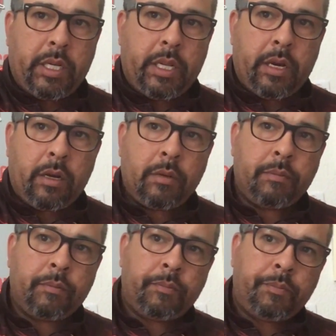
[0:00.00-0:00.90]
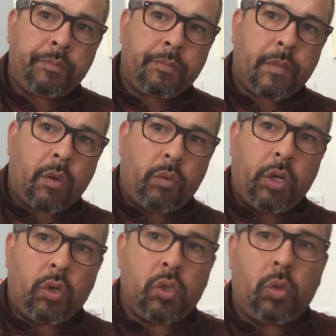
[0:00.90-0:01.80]
there?
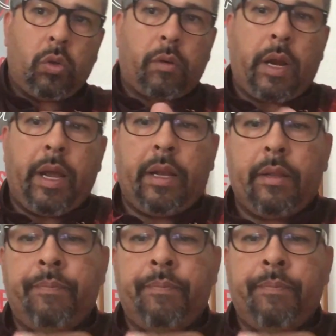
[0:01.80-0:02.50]
Real cool, right?